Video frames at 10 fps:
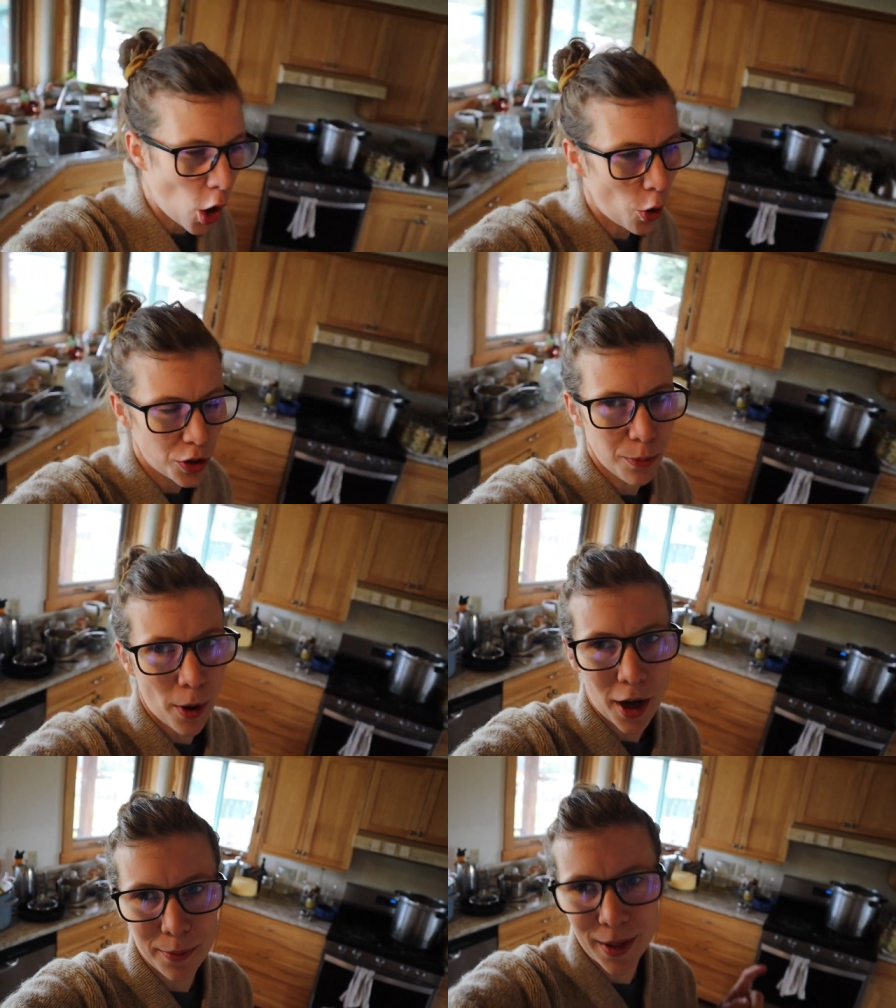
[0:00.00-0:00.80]
Oh, the
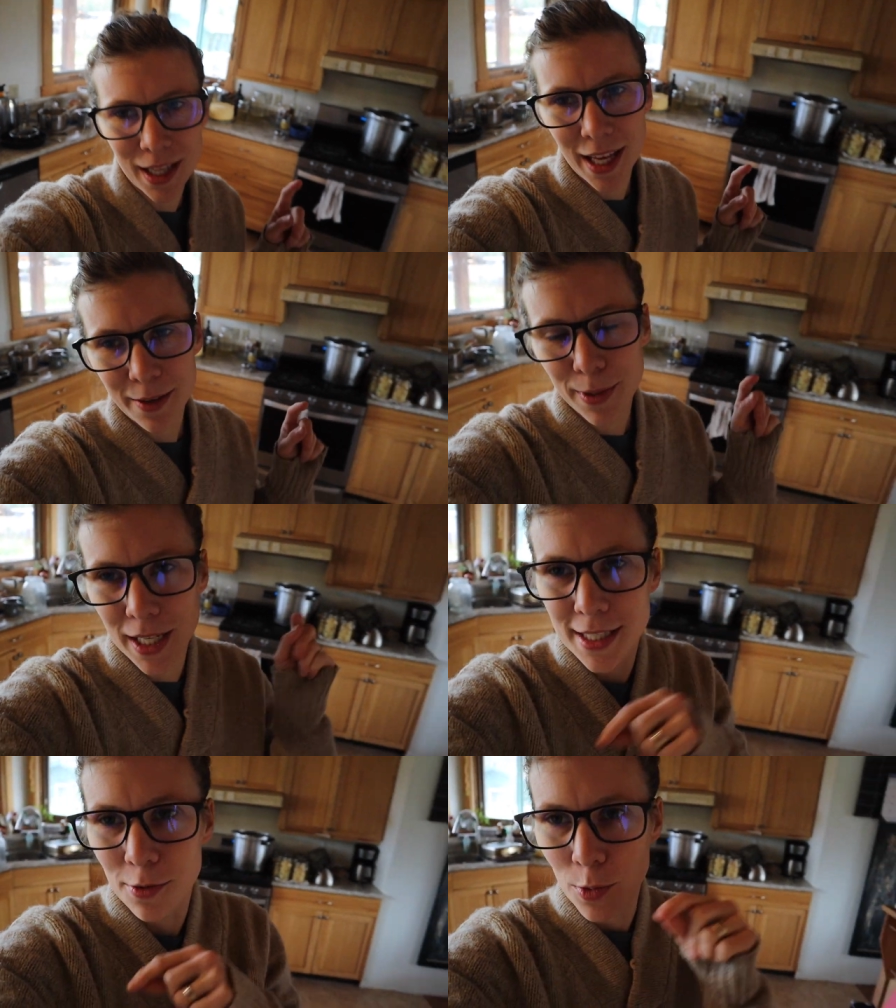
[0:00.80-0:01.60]
bottom. They like
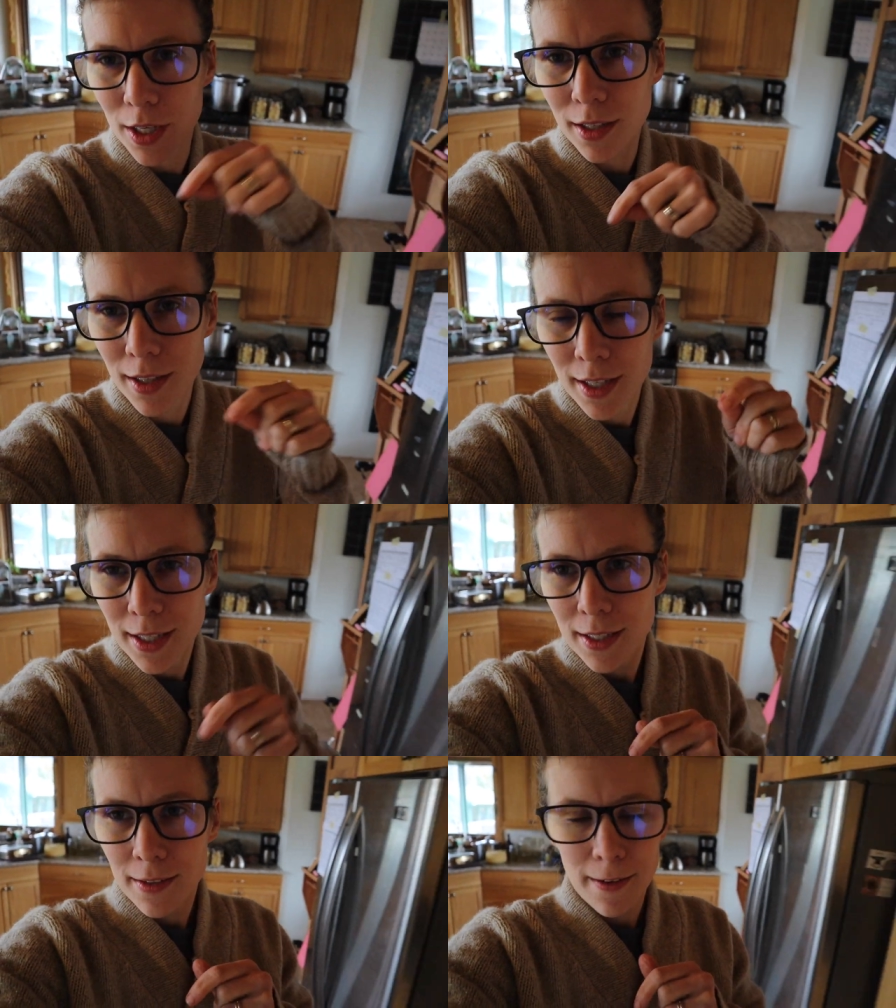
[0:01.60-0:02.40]
because it will
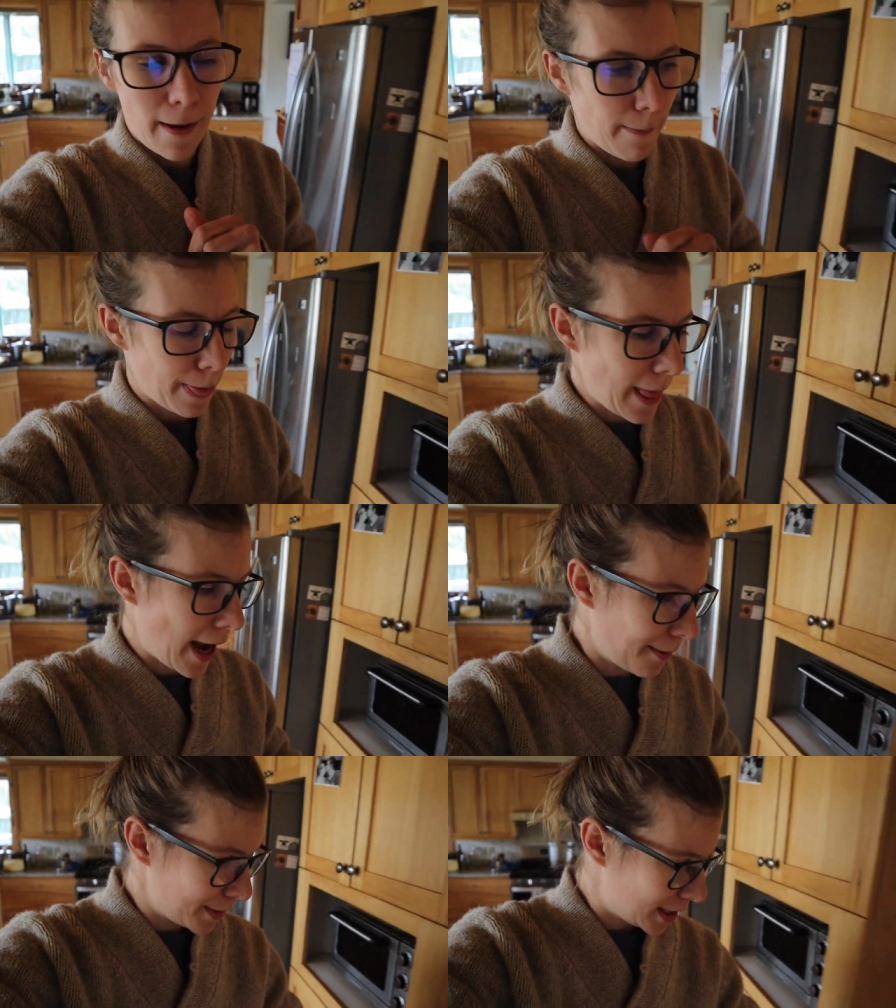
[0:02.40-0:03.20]

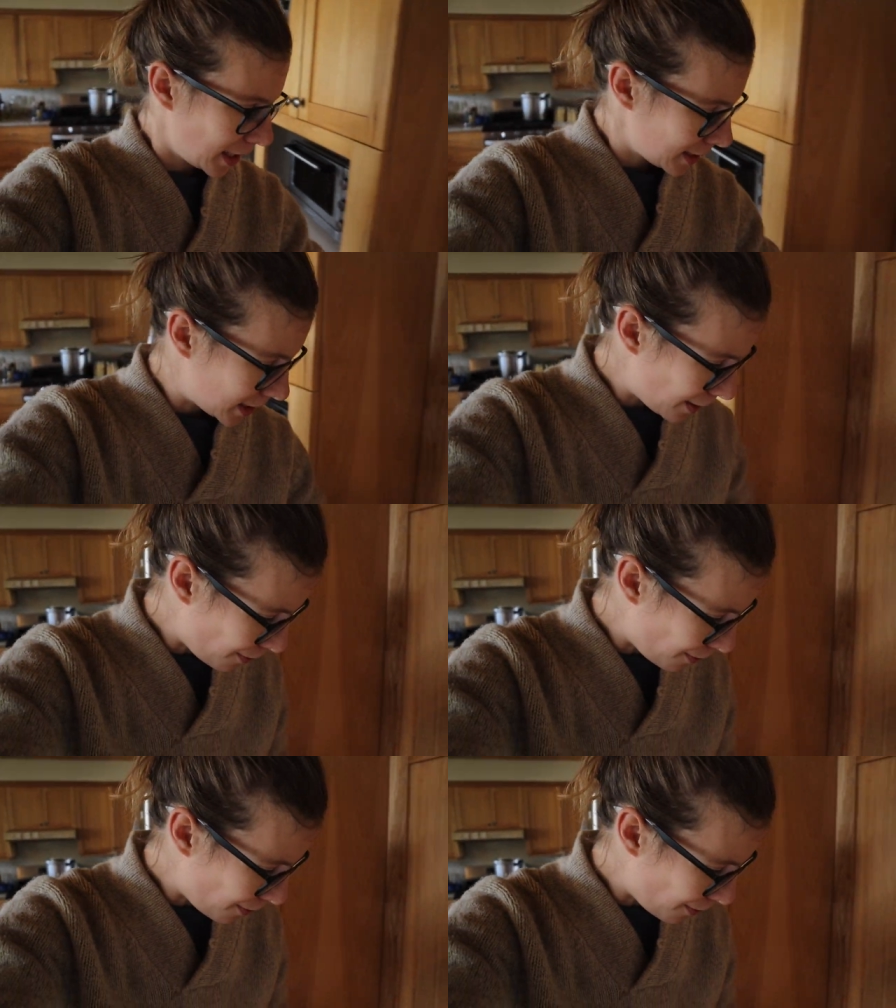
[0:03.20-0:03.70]
um, sink to the